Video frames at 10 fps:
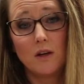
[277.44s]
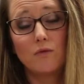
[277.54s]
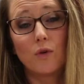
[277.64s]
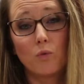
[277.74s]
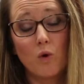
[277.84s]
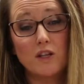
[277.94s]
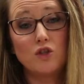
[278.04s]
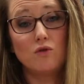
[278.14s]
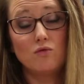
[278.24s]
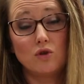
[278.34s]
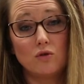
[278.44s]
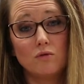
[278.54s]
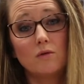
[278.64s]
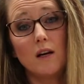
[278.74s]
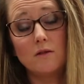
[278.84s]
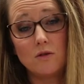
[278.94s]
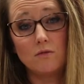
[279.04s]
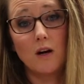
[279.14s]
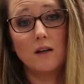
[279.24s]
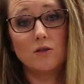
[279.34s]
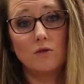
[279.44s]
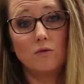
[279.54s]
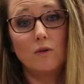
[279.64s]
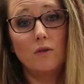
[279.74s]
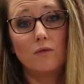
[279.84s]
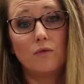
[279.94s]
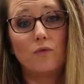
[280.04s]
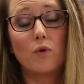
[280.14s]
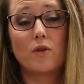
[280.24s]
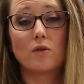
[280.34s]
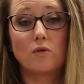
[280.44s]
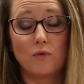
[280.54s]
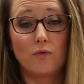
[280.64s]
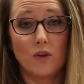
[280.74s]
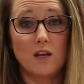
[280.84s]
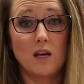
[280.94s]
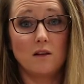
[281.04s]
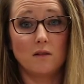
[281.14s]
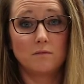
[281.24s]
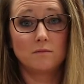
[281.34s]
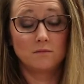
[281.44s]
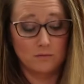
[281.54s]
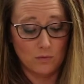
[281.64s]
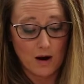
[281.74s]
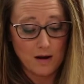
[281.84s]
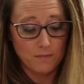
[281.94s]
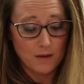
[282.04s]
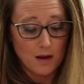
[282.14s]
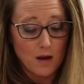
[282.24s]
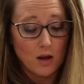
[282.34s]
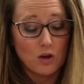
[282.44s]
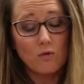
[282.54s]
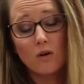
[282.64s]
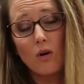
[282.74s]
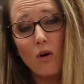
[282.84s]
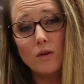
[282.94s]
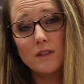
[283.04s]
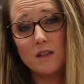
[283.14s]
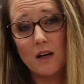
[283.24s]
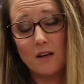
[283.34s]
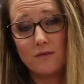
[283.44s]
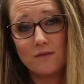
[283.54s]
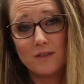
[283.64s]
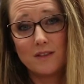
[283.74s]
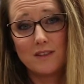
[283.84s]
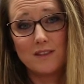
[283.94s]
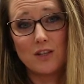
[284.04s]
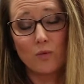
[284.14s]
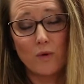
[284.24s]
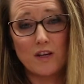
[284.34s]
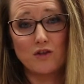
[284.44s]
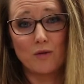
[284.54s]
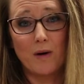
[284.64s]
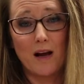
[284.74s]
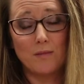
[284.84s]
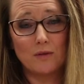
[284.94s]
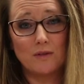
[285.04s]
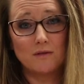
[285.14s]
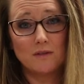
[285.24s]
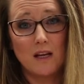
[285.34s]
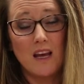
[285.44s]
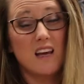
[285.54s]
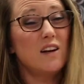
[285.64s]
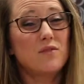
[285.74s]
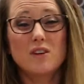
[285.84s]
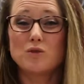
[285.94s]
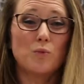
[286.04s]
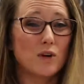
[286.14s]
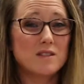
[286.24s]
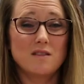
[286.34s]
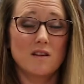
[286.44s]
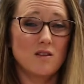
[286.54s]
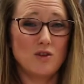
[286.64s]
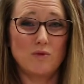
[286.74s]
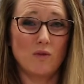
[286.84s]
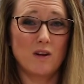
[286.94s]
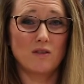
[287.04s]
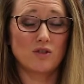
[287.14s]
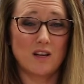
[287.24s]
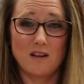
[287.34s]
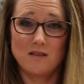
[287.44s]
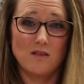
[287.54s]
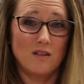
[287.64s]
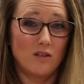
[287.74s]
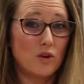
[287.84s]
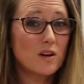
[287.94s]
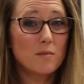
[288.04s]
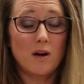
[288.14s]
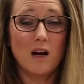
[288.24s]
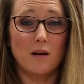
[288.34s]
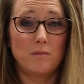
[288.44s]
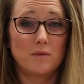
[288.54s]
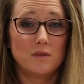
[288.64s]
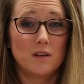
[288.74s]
for what you do and do not do for the kingdom, right? You are old enough to read your Bible. And if there's words in there you don't understand, look them up.